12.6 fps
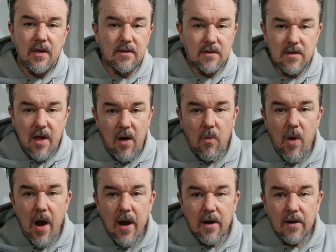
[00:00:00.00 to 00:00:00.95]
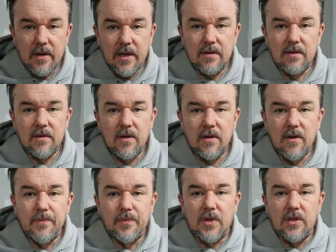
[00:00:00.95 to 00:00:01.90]
It's not wireless,
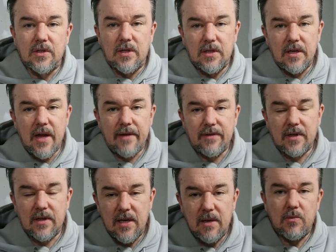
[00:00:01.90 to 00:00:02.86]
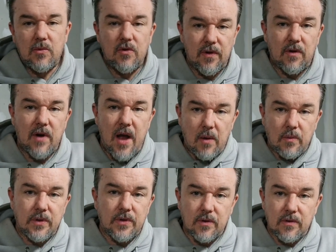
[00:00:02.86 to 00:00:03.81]
so you did have to keep moving around
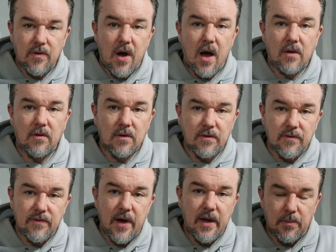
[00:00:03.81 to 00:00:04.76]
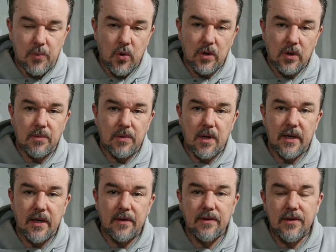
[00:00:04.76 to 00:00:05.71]
with your throttle and find a port to plug
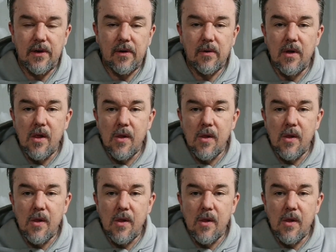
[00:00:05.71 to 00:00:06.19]
into.